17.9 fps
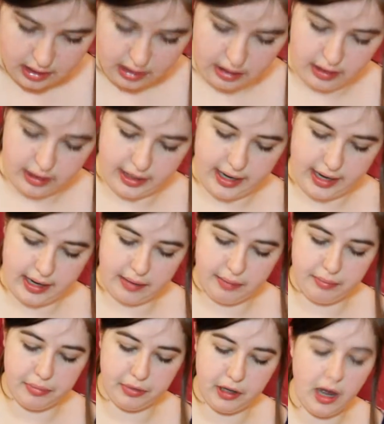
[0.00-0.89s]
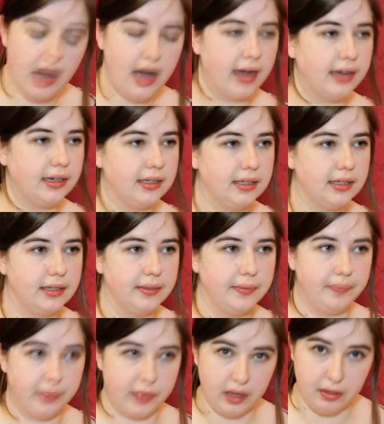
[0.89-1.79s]
are getting blocked
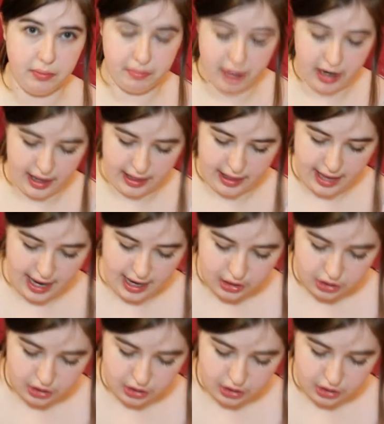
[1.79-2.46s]
by that